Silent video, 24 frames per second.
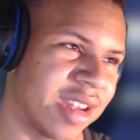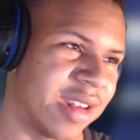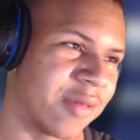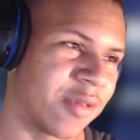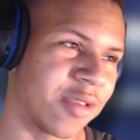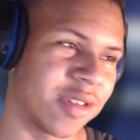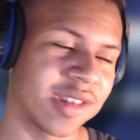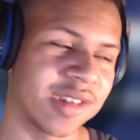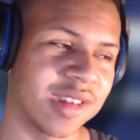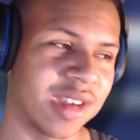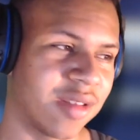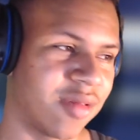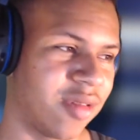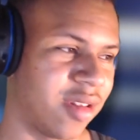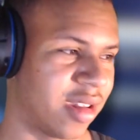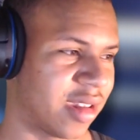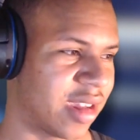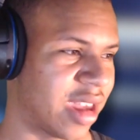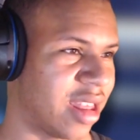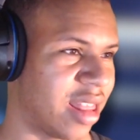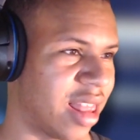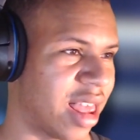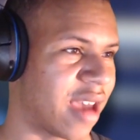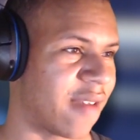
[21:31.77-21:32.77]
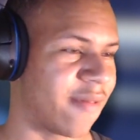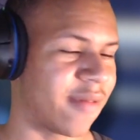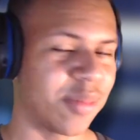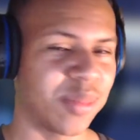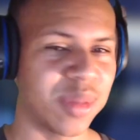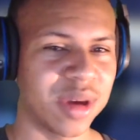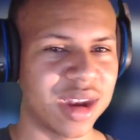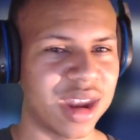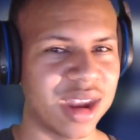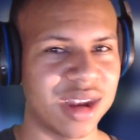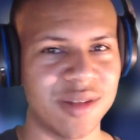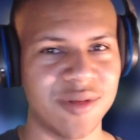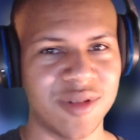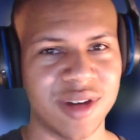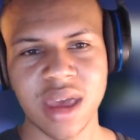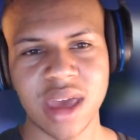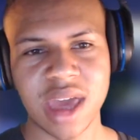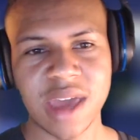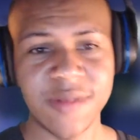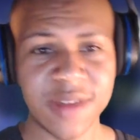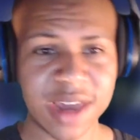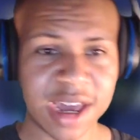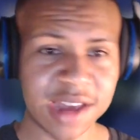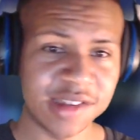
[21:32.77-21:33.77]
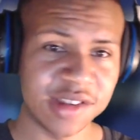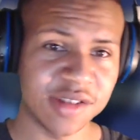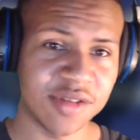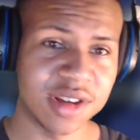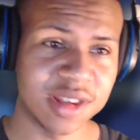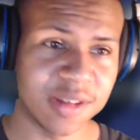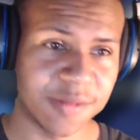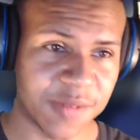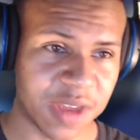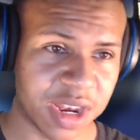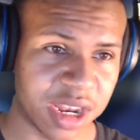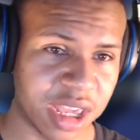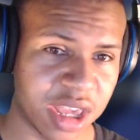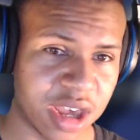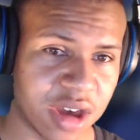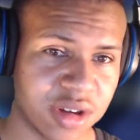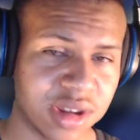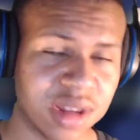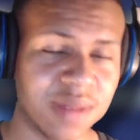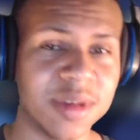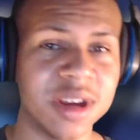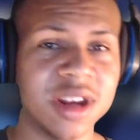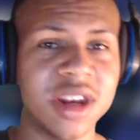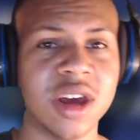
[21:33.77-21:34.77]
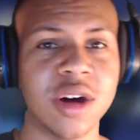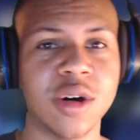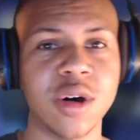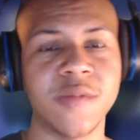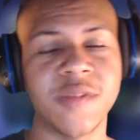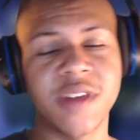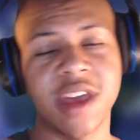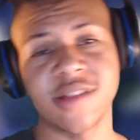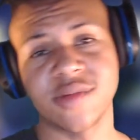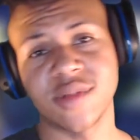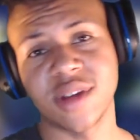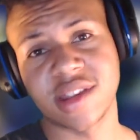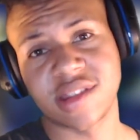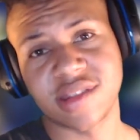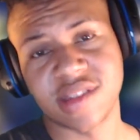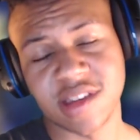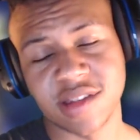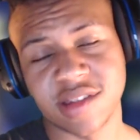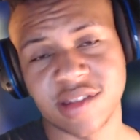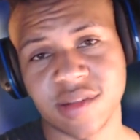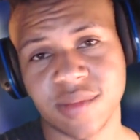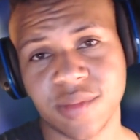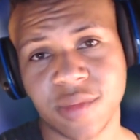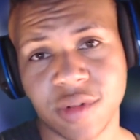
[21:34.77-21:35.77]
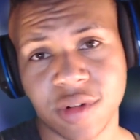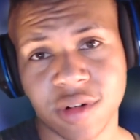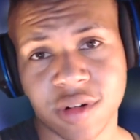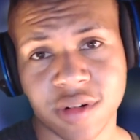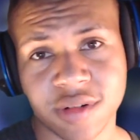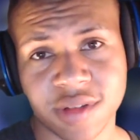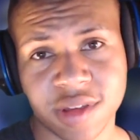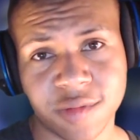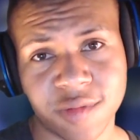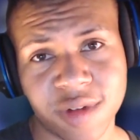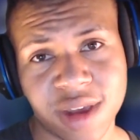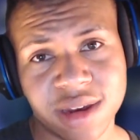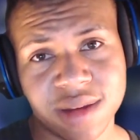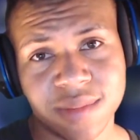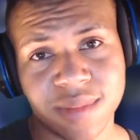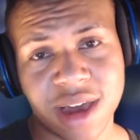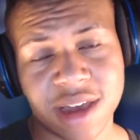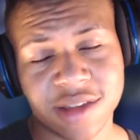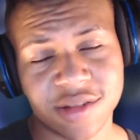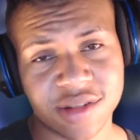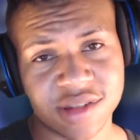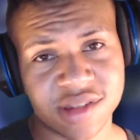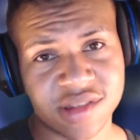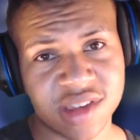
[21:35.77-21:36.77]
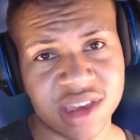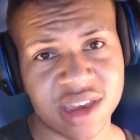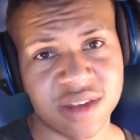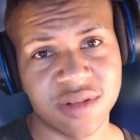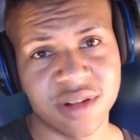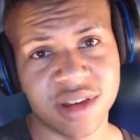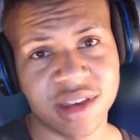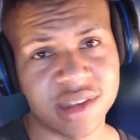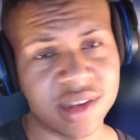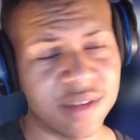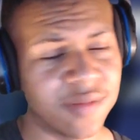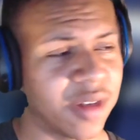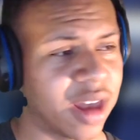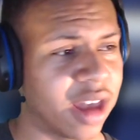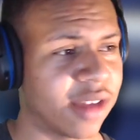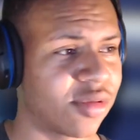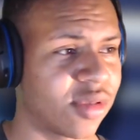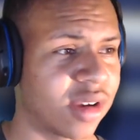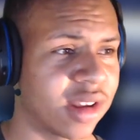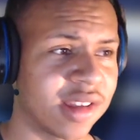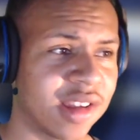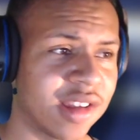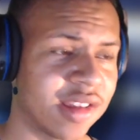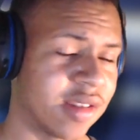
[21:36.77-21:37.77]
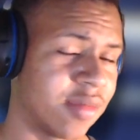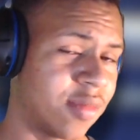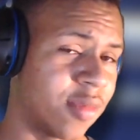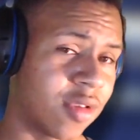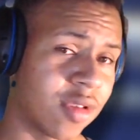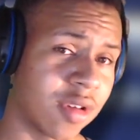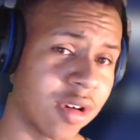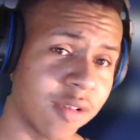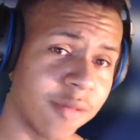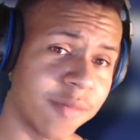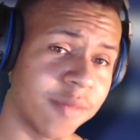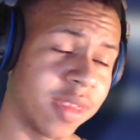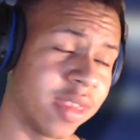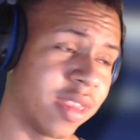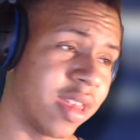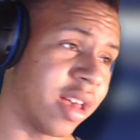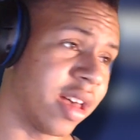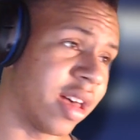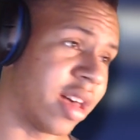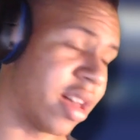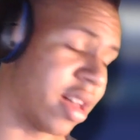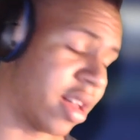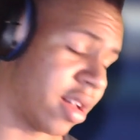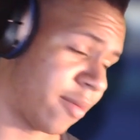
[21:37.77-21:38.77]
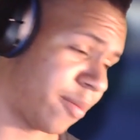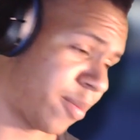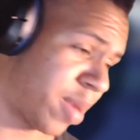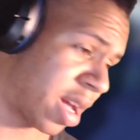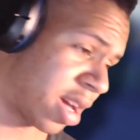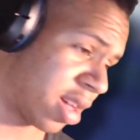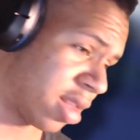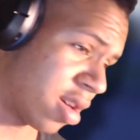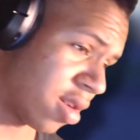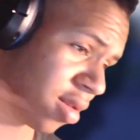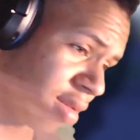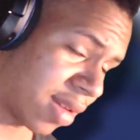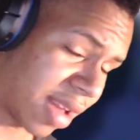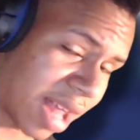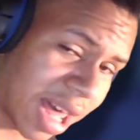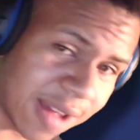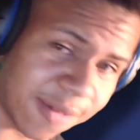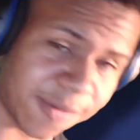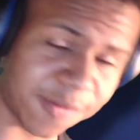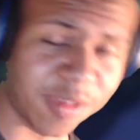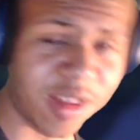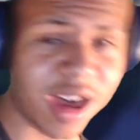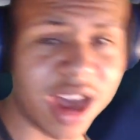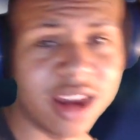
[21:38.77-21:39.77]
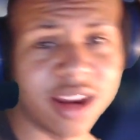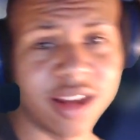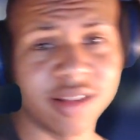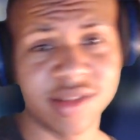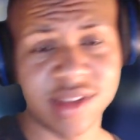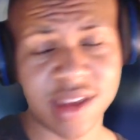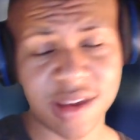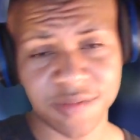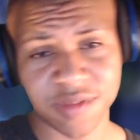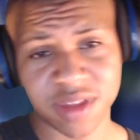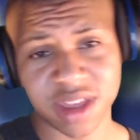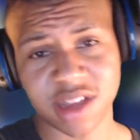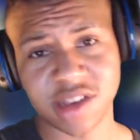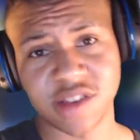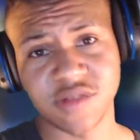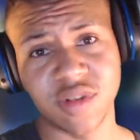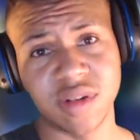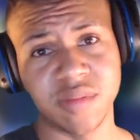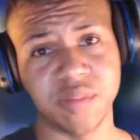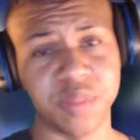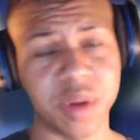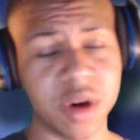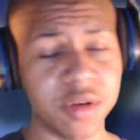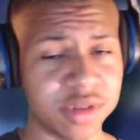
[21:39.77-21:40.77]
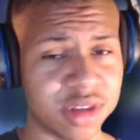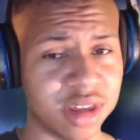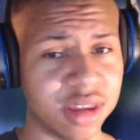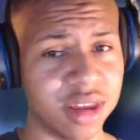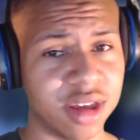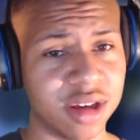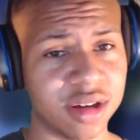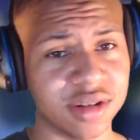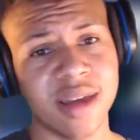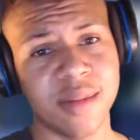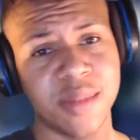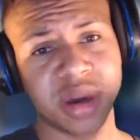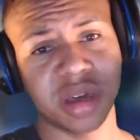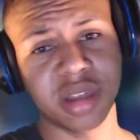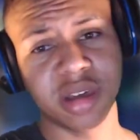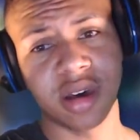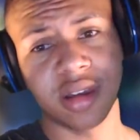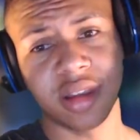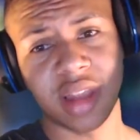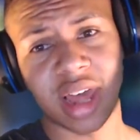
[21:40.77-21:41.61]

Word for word: Xenoverse series. He left, but anyways. If you guys enjoyed the video, let me know. If you guys want to see some more of the randomizer series, if you guys want to see some more of the Piccolo Life one, lifeline. I'll definitely hit you with both of those. Piccolo